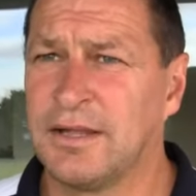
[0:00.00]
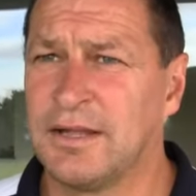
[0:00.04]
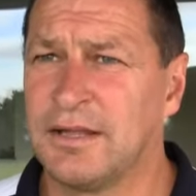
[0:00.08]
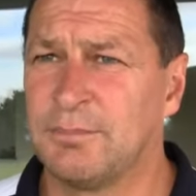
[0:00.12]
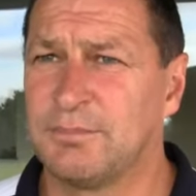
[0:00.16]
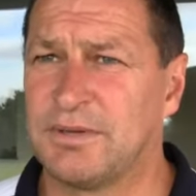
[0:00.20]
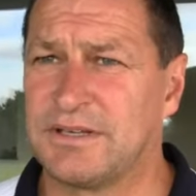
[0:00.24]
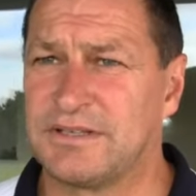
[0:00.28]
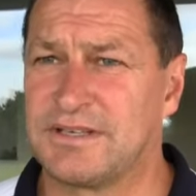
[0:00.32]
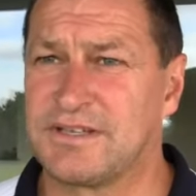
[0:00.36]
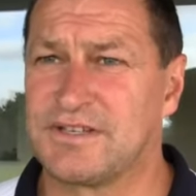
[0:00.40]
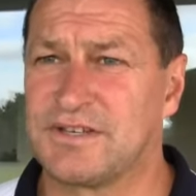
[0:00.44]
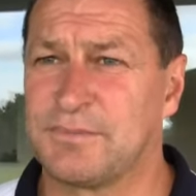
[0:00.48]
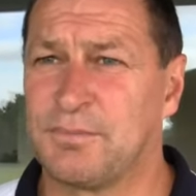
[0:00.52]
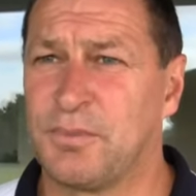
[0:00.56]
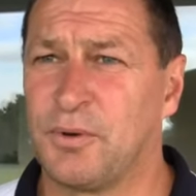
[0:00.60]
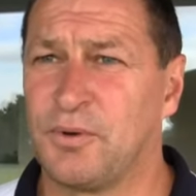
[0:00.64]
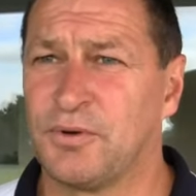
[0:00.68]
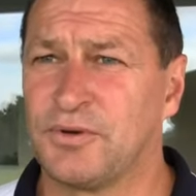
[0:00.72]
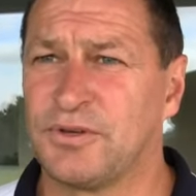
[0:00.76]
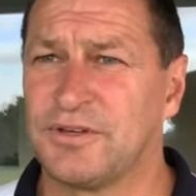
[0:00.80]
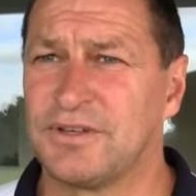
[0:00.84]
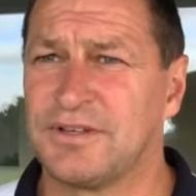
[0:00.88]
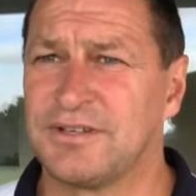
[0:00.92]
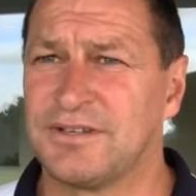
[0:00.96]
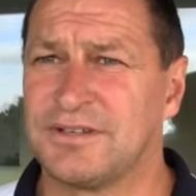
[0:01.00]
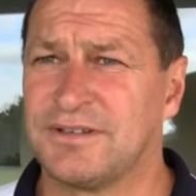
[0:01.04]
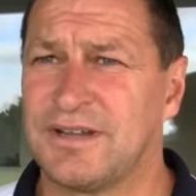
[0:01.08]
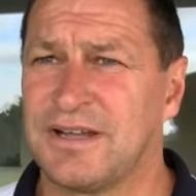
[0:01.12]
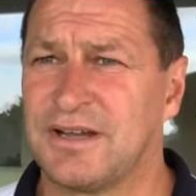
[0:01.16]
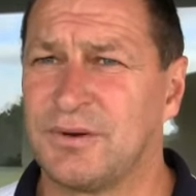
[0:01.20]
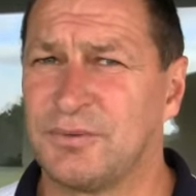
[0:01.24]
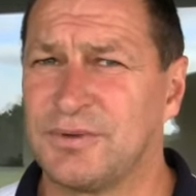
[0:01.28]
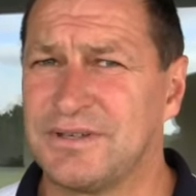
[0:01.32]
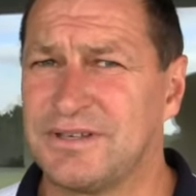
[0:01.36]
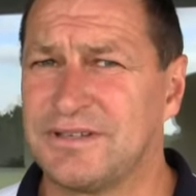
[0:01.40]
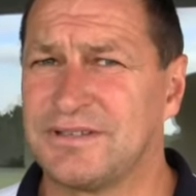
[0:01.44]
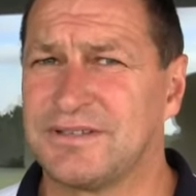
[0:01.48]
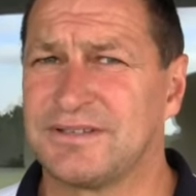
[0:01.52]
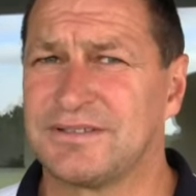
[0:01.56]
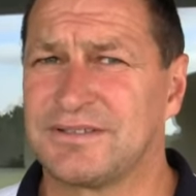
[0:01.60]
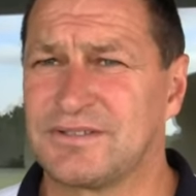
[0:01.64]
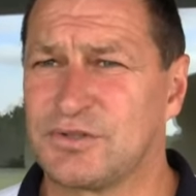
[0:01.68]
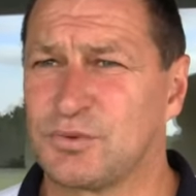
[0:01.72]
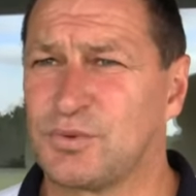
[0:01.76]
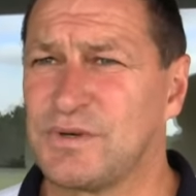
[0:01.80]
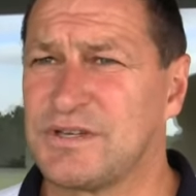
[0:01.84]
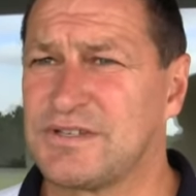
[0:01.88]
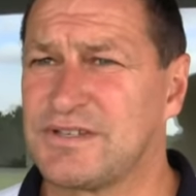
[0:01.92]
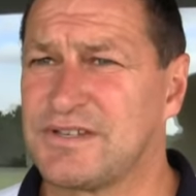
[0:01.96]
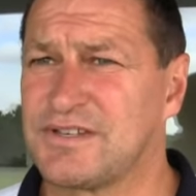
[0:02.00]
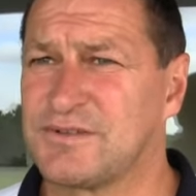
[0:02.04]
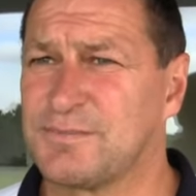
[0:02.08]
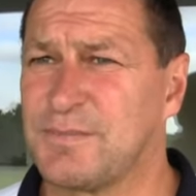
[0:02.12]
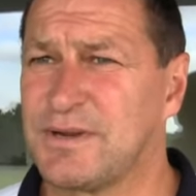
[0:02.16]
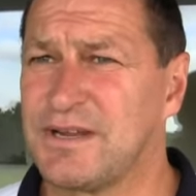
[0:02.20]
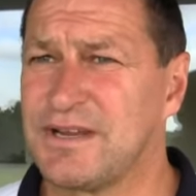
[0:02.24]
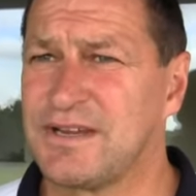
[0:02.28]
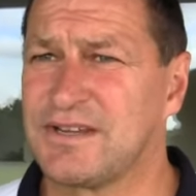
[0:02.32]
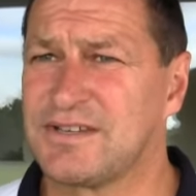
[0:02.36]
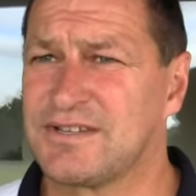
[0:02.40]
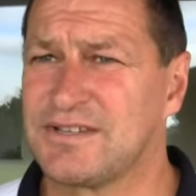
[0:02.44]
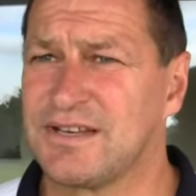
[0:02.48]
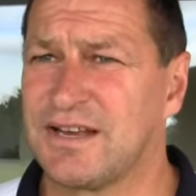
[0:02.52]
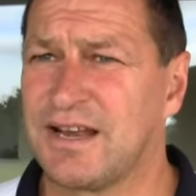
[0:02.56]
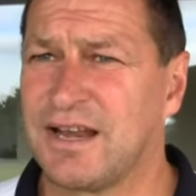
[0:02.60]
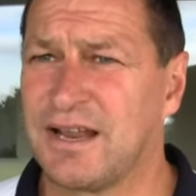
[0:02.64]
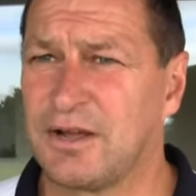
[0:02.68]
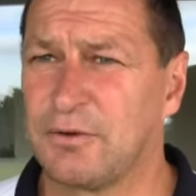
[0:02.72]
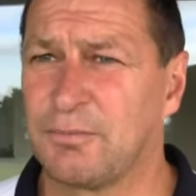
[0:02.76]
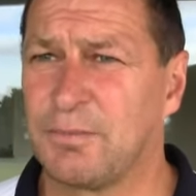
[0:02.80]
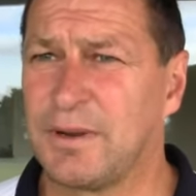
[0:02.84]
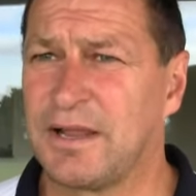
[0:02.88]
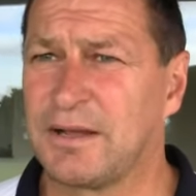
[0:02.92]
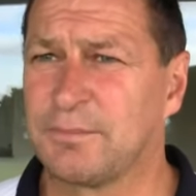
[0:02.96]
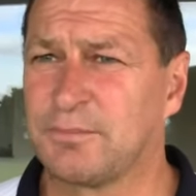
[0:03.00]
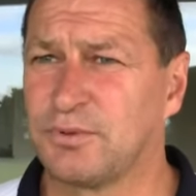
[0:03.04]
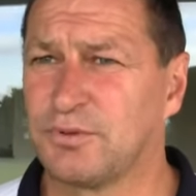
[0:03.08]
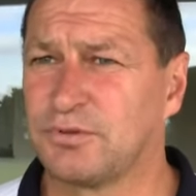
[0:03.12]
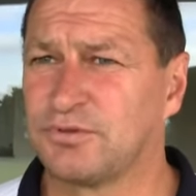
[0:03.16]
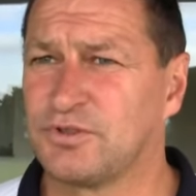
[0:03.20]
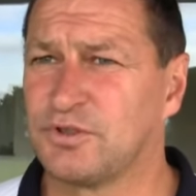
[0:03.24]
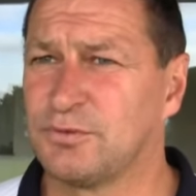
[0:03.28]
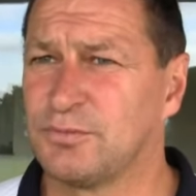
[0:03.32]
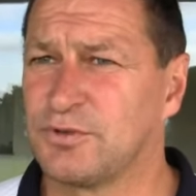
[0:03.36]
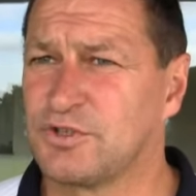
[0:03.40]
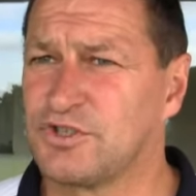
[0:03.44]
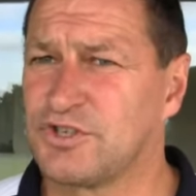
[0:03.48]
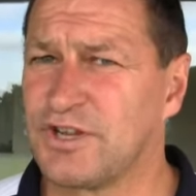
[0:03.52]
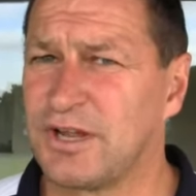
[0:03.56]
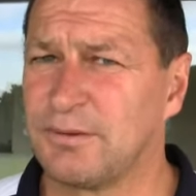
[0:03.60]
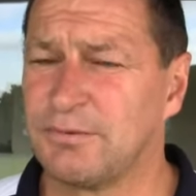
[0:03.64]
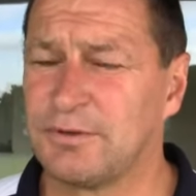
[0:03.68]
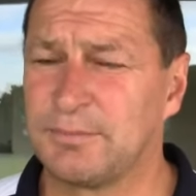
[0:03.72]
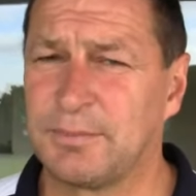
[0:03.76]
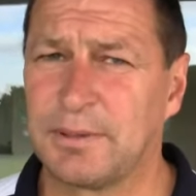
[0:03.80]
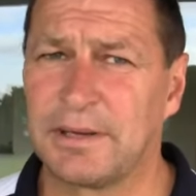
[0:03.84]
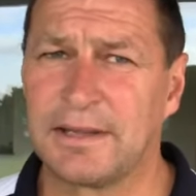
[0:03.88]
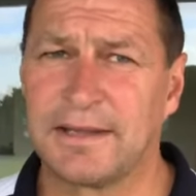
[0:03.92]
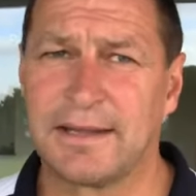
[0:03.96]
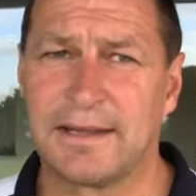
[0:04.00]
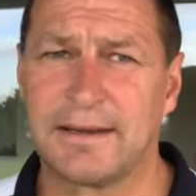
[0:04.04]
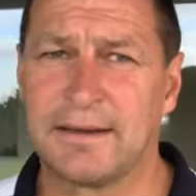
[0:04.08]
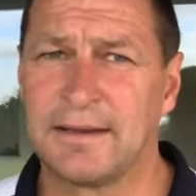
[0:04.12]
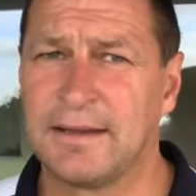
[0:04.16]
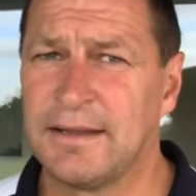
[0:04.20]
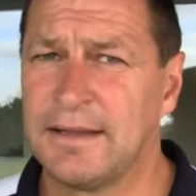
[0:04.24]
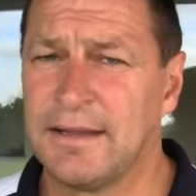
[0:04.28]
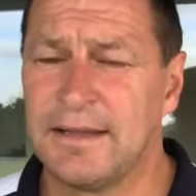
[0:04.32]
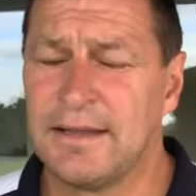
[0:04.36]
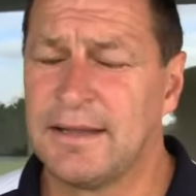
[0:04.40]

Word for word: A bit disappointed in how we didn't squeeze the space and allow Blackpool too much time to play in.